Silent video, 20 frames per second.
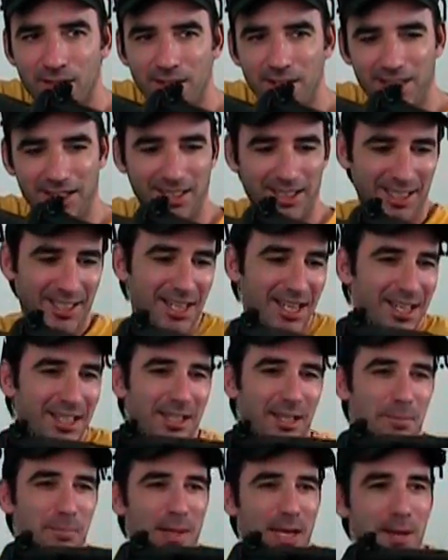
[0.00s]

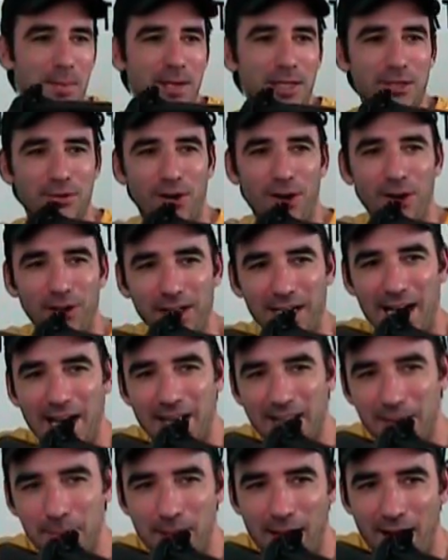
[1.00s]
The BB's rolling out
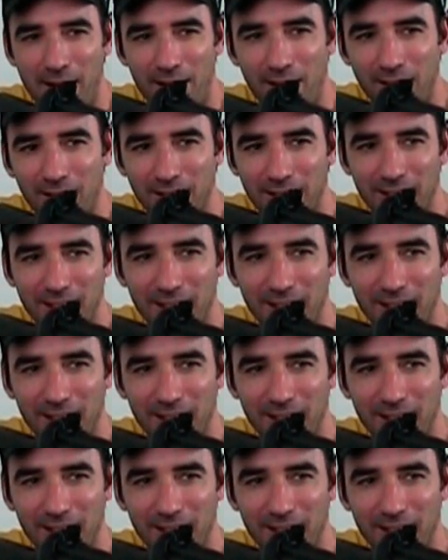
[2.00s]
of the barrel.